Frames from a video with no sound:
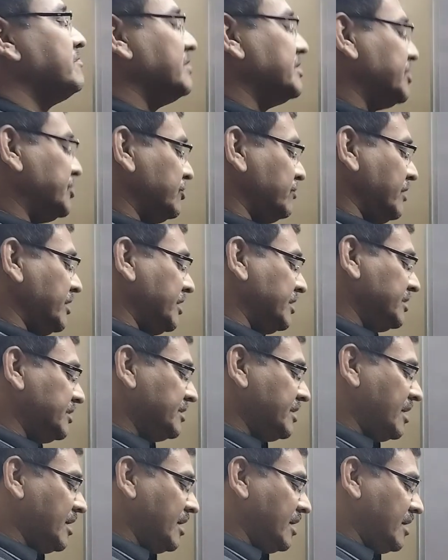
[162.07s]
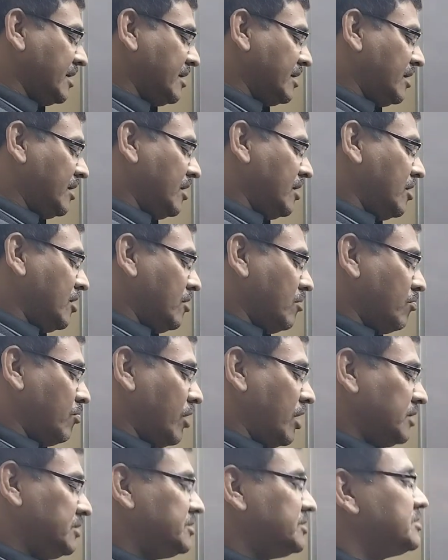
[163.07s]
one is the
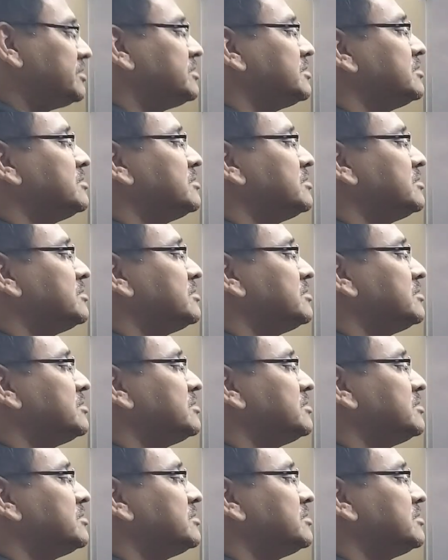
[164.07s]
mass